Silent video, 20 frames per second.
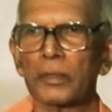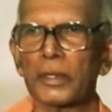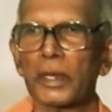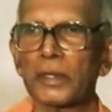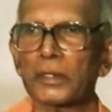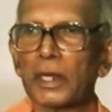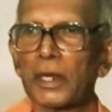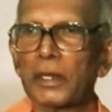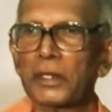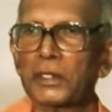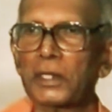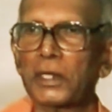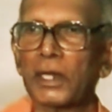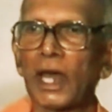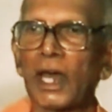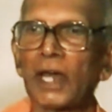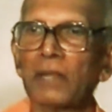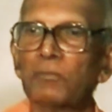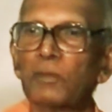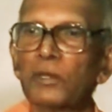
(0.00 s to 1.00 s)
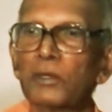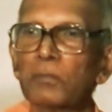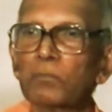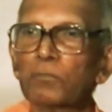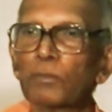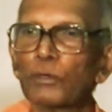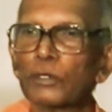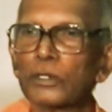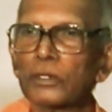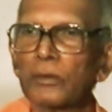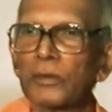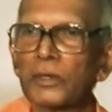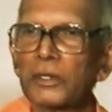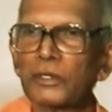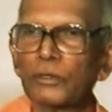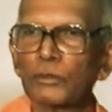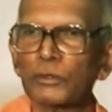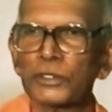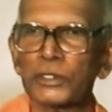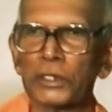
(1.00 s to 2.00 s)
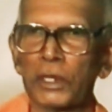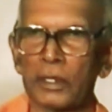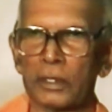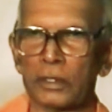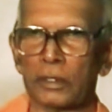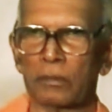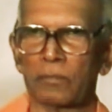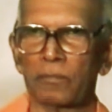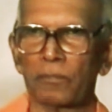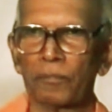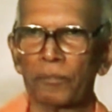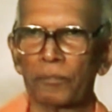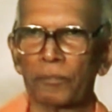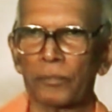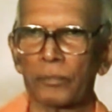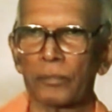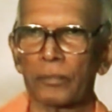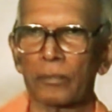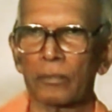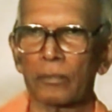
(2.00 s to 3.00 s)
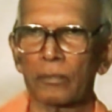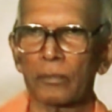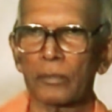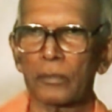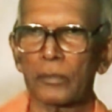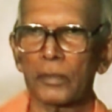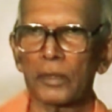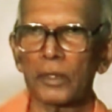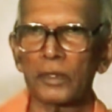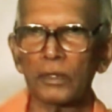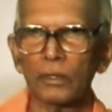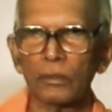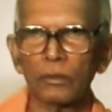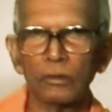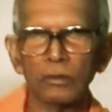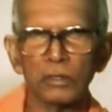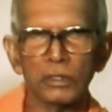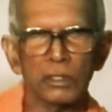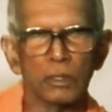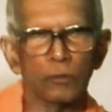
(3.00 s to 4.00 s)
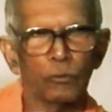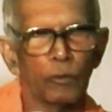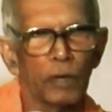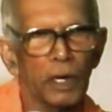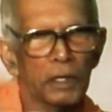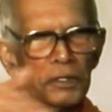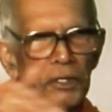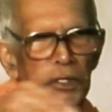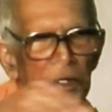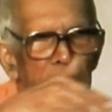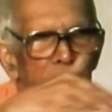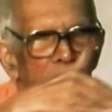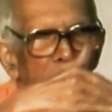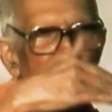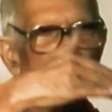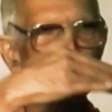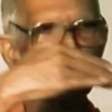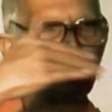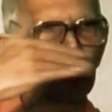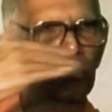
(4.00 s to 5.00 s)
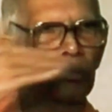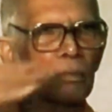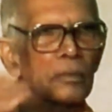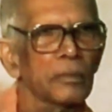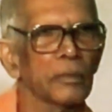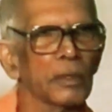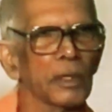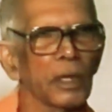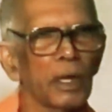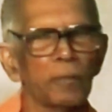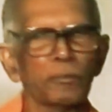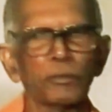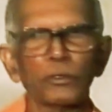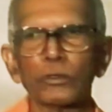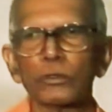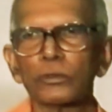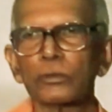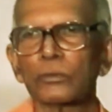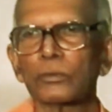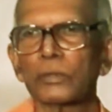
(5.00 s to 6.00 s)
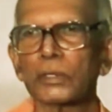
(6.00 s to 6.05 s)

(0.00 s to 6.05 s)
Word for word: That idea had been put into his head. In the course of wandering, up to